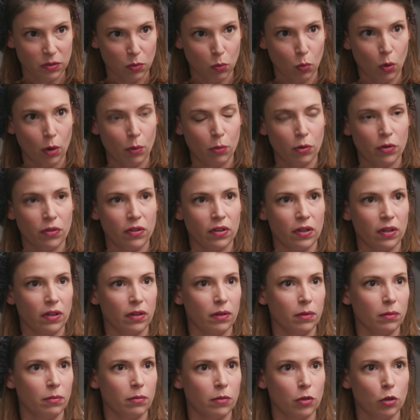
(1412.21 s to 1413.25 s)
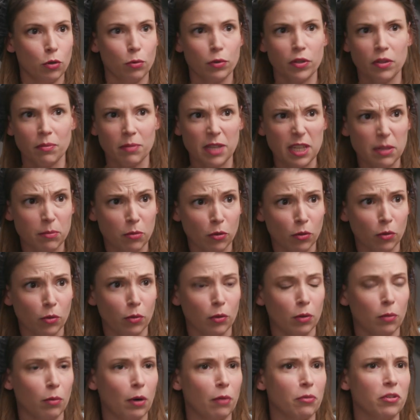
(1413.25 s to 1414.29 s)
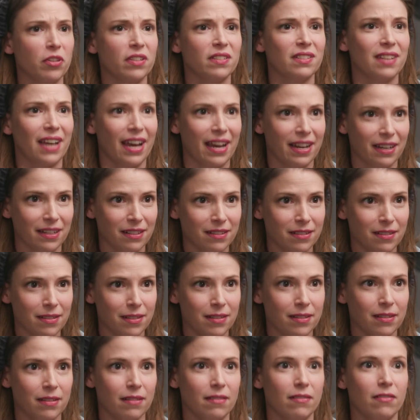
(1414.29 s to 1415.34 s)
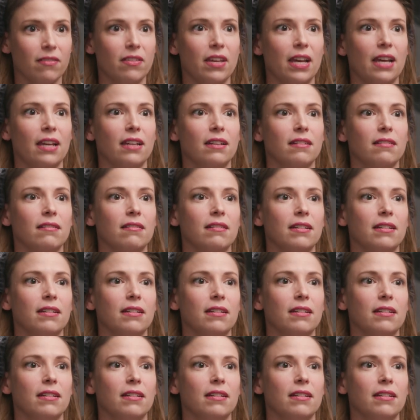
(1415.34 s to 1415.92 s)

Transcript: who were the people or what were the texts that